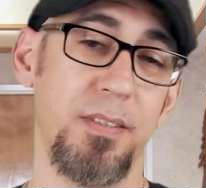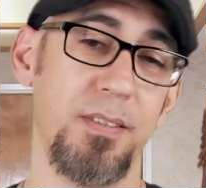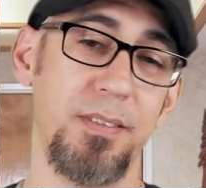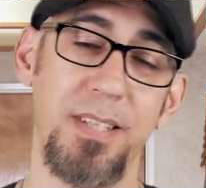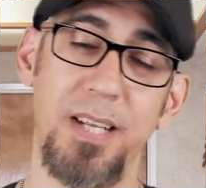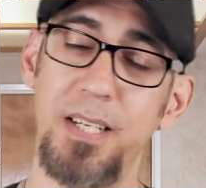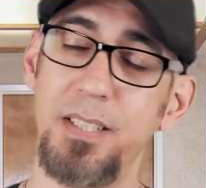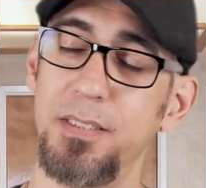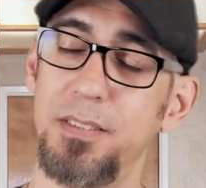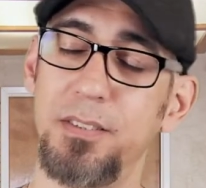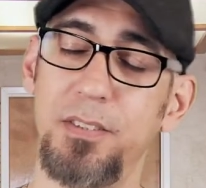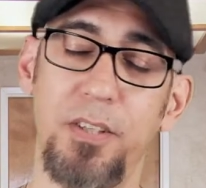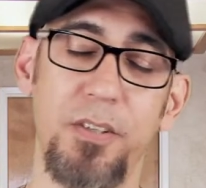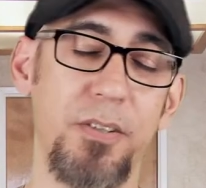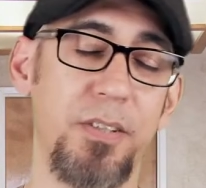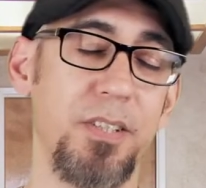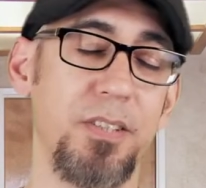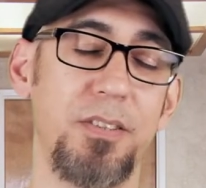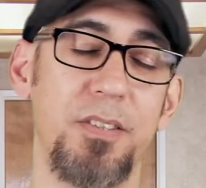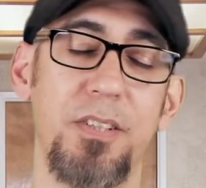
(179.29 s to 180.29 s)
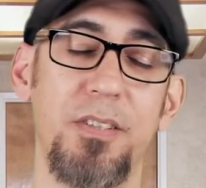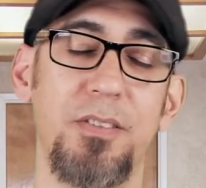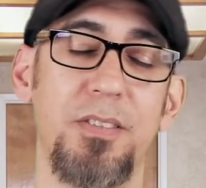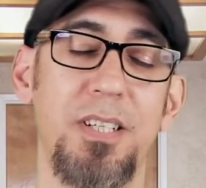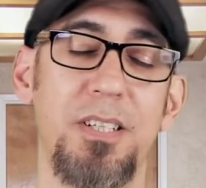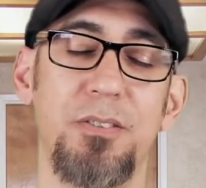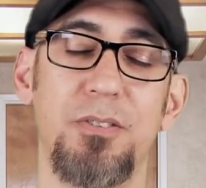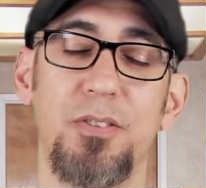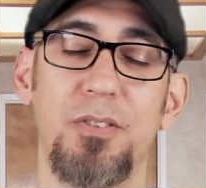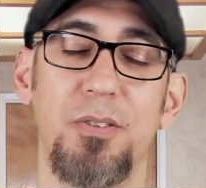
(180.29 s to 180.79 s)
That turkey turned
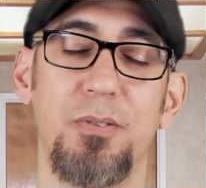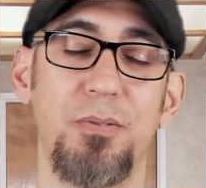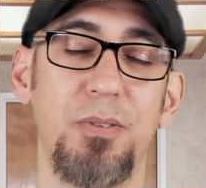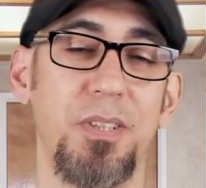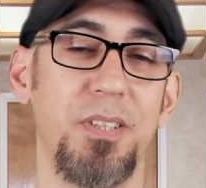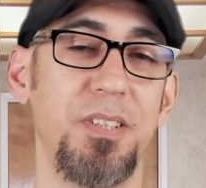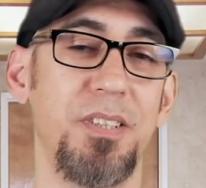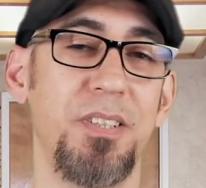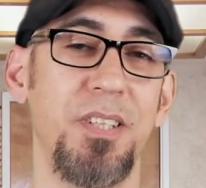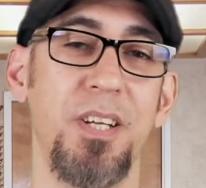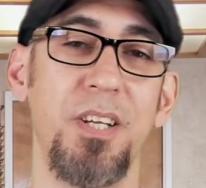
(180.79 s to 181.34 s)
out so good.